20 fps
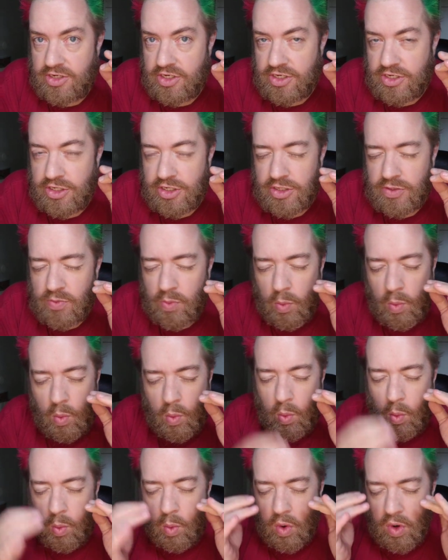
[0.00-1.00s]
just
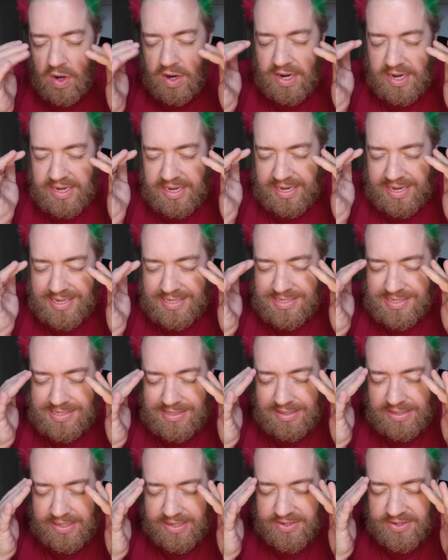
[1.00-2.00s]
work its
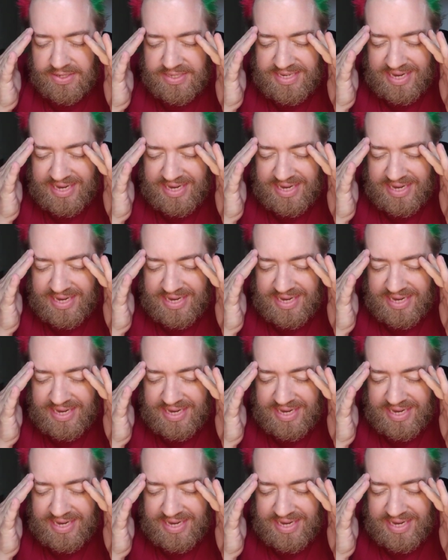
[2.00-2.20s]
little